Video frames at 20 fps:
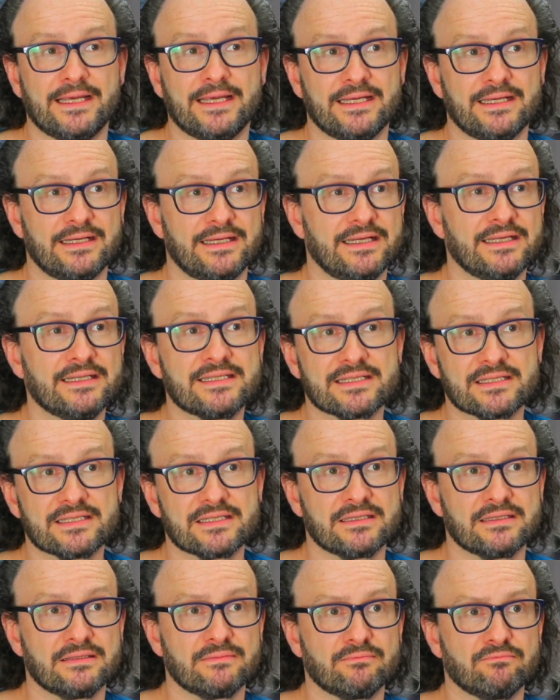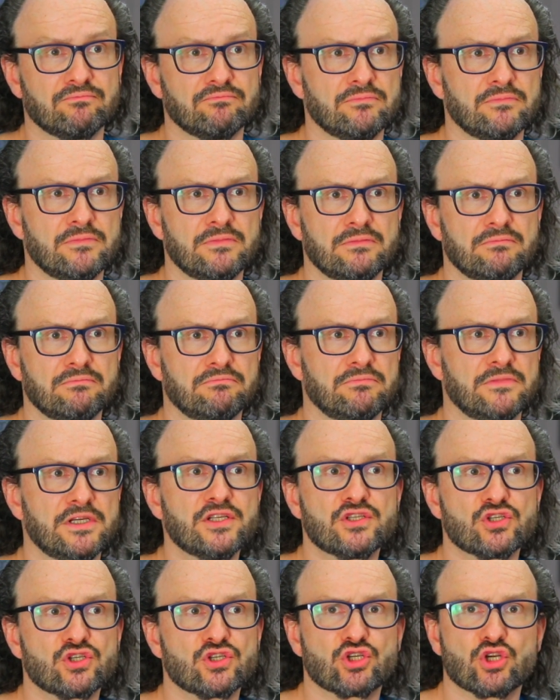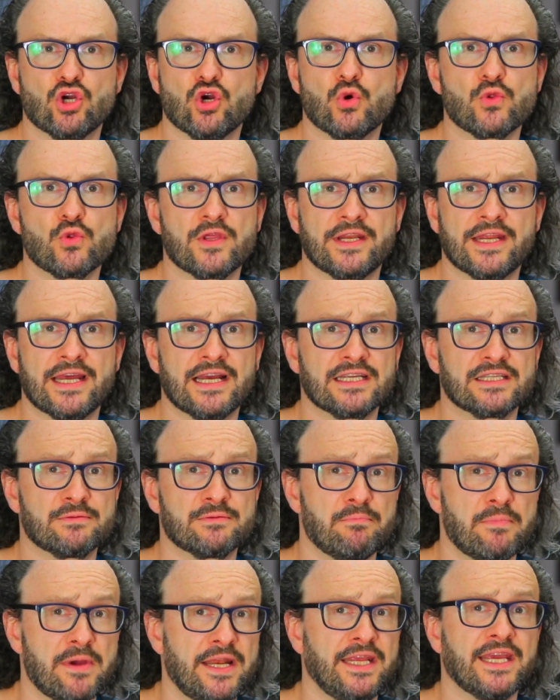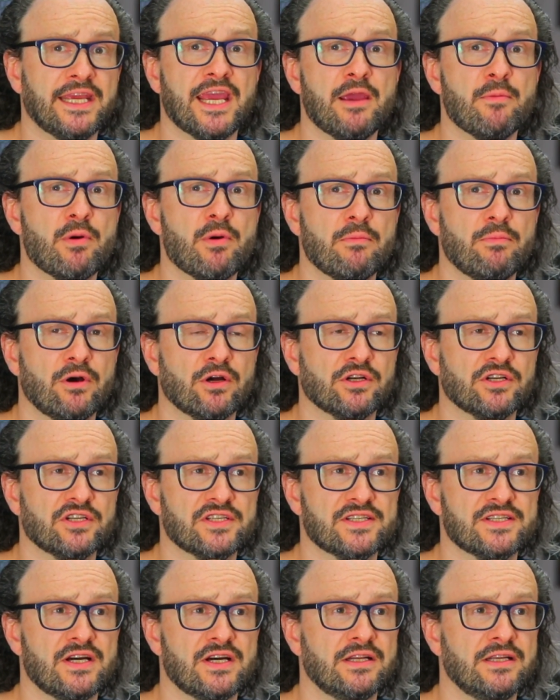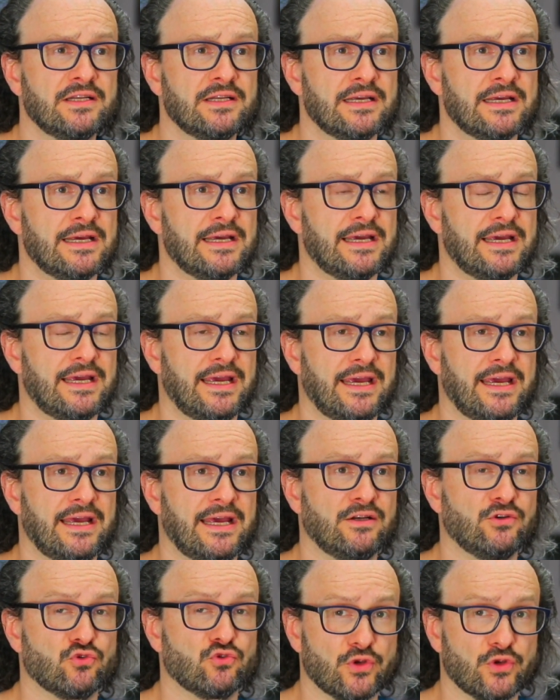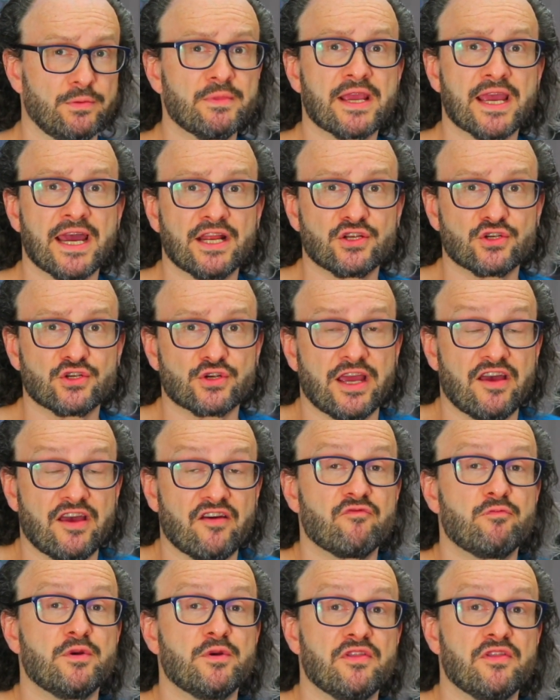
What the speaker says: It's a show that has many K-pop artists on it, and Dreamcatcher have been